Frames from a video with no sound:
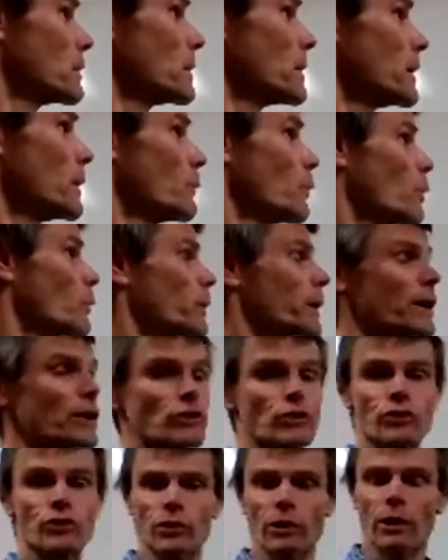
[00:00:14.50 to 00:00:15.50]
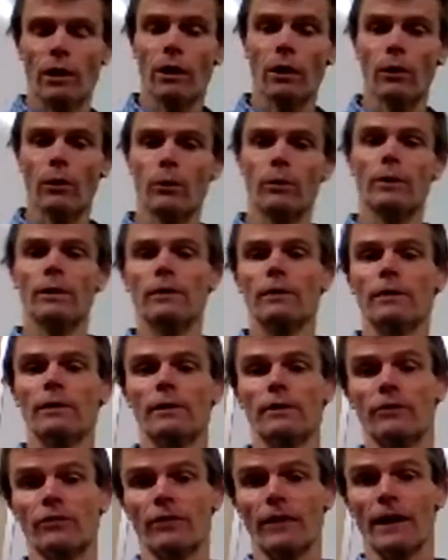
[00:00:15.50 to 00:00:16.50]
And what we're going to show
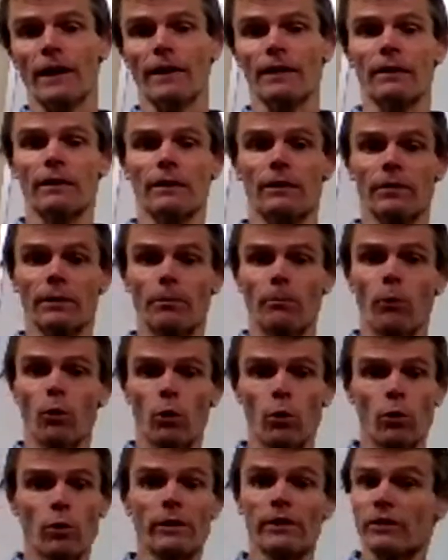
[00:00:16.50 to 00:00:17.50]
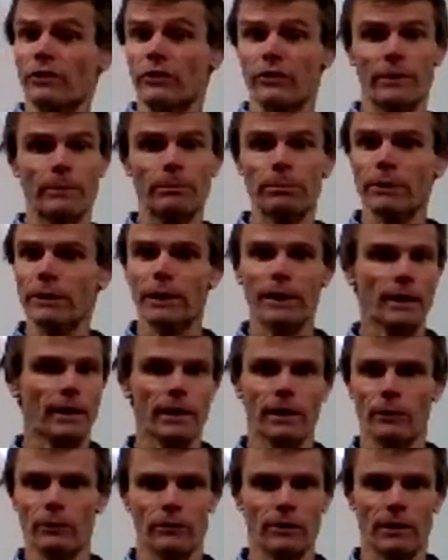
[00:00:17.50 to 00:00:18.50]
is that the mole is simply a
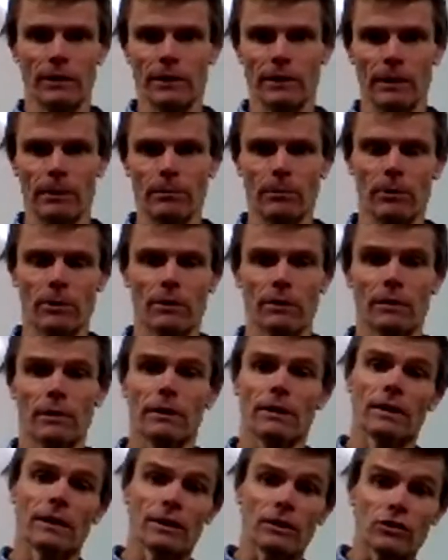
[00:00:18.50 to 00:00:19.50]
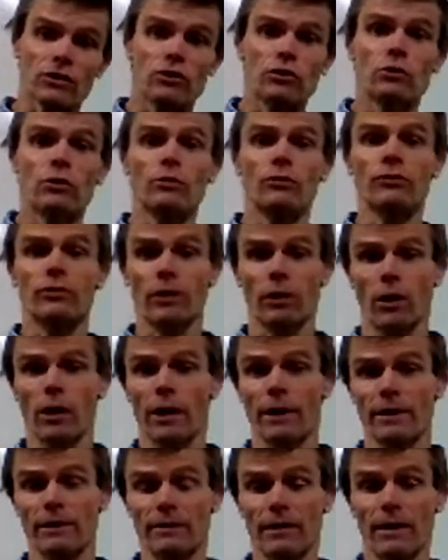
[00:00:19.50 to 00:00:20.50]
counting number, and it's used a
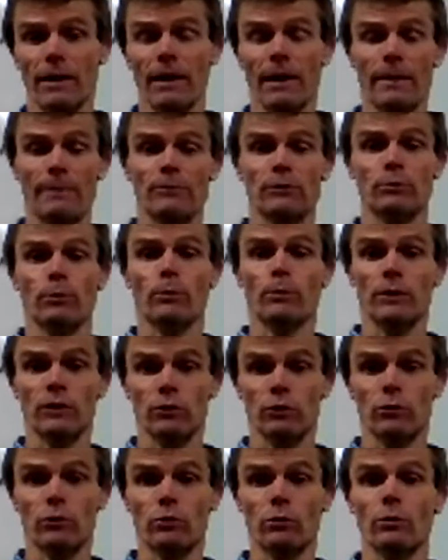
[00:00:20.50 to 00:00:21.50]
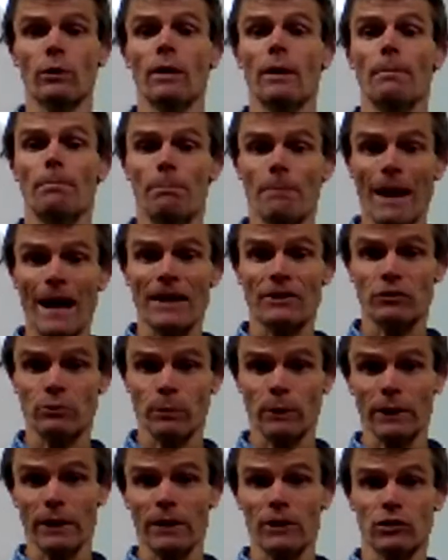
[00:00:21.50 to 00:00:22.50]
lot of times when we do mass
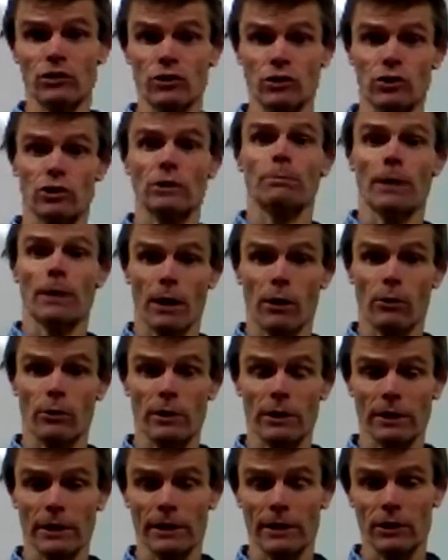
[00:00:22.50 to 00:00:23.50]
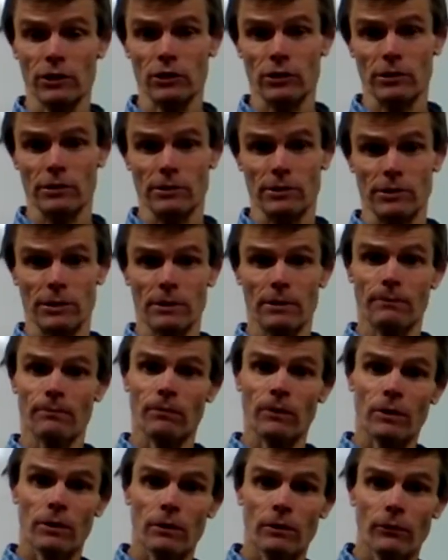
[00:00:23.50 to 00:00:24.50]
relationship calculations
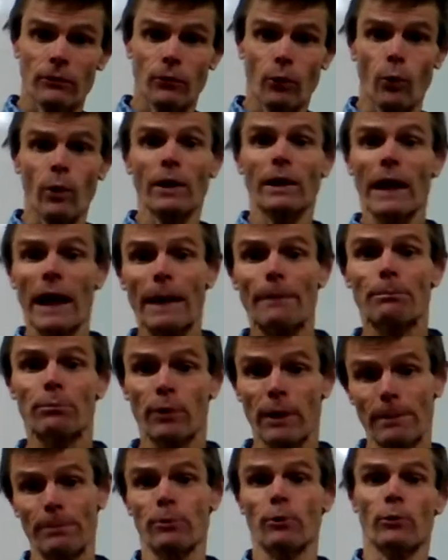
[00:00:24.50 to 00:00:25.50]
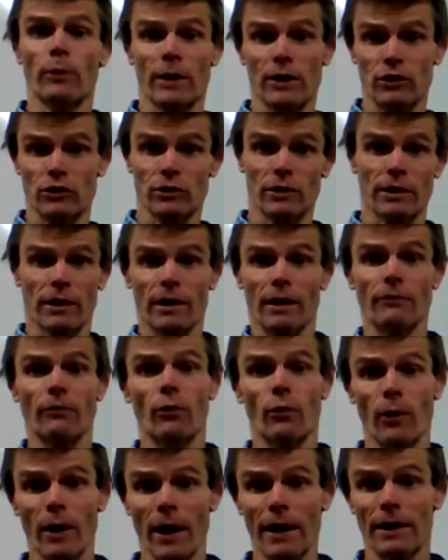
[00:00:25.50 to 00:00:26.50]
for lab preparation and a
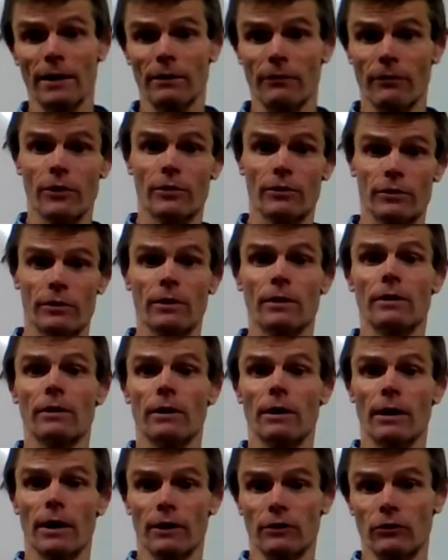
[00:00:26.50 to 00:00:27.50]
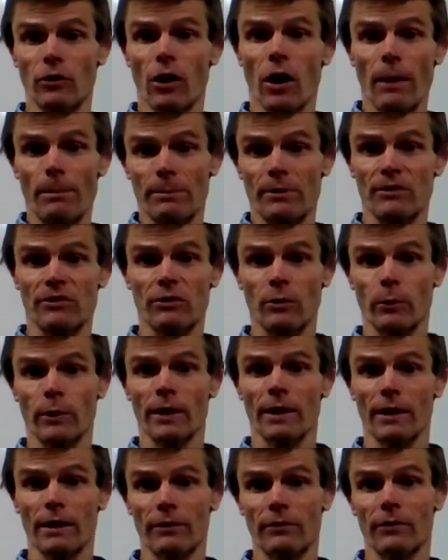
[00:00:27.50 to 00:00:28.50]
variety of other uh, topics that we
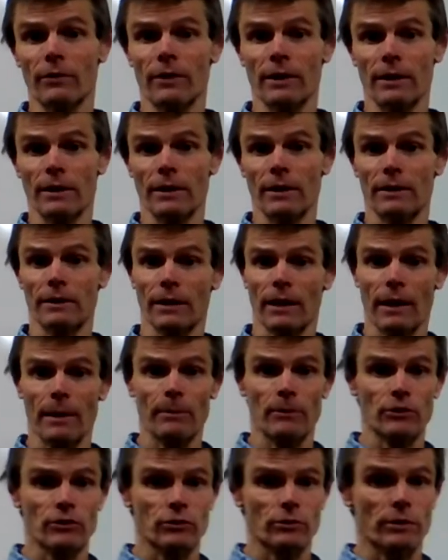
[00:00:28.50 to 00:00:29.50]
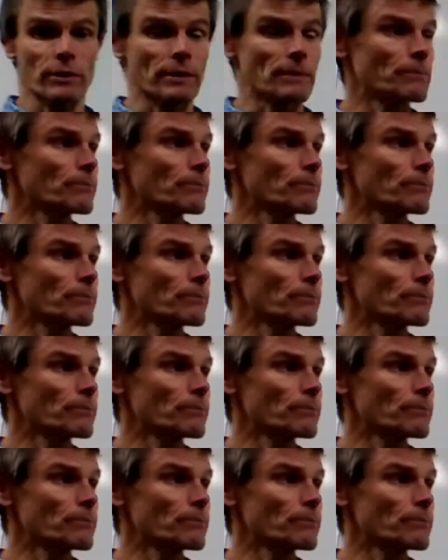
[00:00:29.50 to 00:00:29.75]
cover in, in chemistry